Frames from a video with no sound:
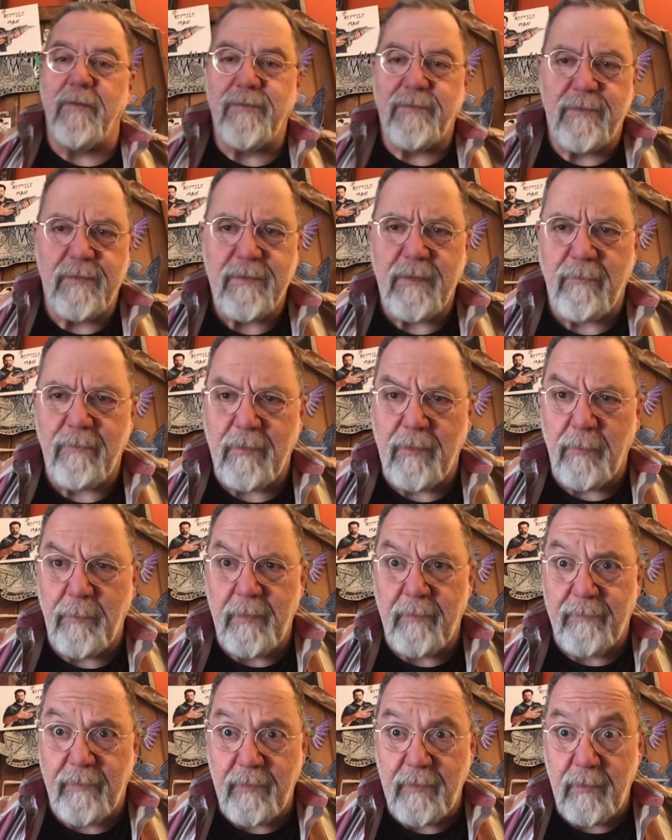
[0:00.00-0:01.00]
just having a little bit
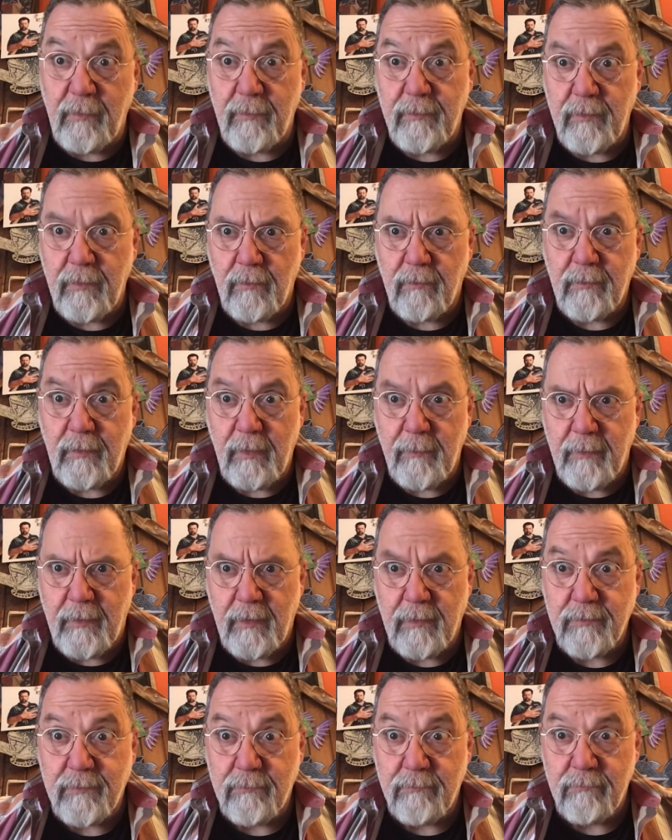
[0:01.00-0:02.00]
of fun there with the old
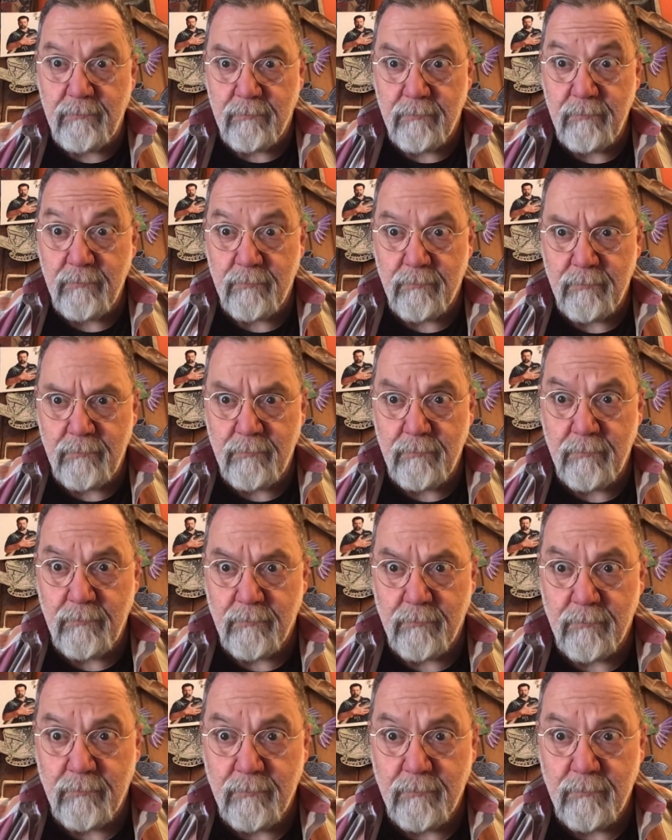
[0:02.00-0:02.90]
eyebrows. Mm-hmm.